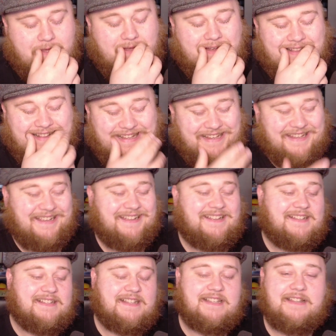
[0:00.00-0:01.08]
Like,
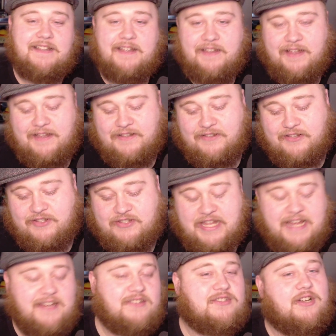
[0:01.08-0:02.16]

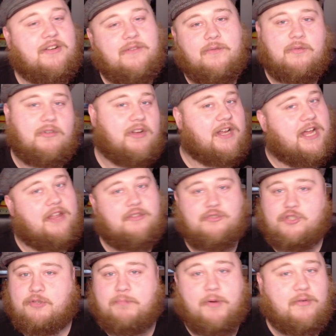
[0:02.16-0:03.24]
things don't even work how they're
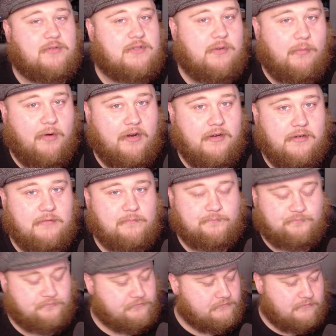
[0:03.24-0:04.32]
supposed to work.
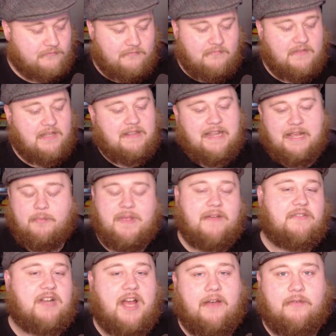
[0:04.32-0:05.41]
Like, we have
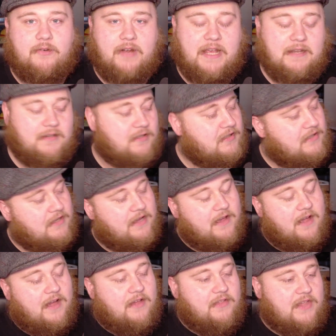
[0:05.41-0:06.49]
an oven, right?
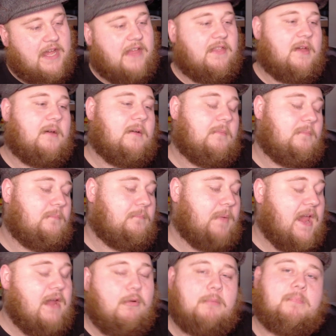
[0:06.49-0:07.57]
The
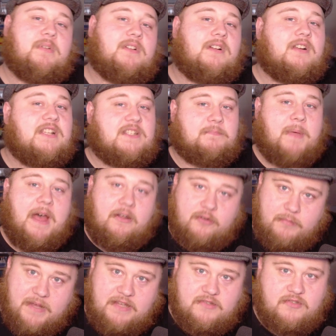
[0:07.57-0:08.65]
paint we put on is powder
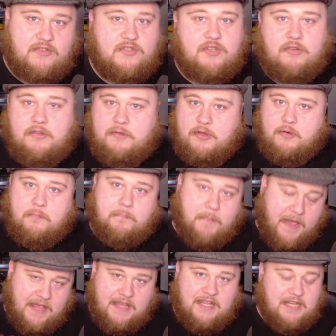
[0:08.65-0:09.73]
based, so you
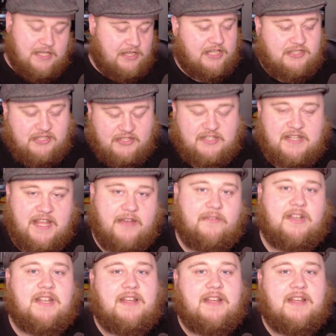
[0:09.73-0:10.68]
bake it. It like sits in the oven.